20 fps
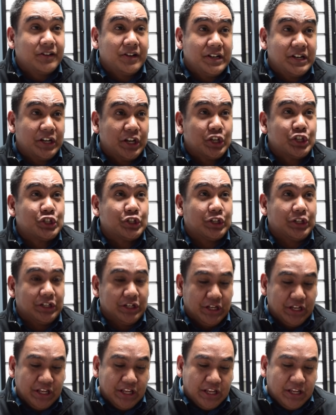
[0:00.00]

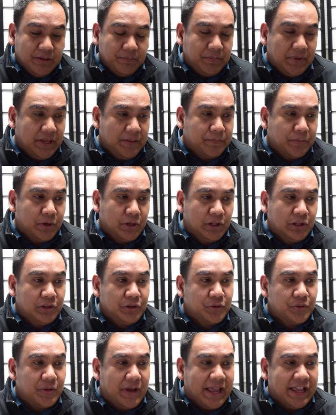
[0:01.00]
condition, people
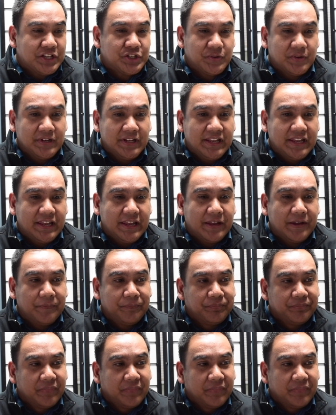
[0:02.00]
who actually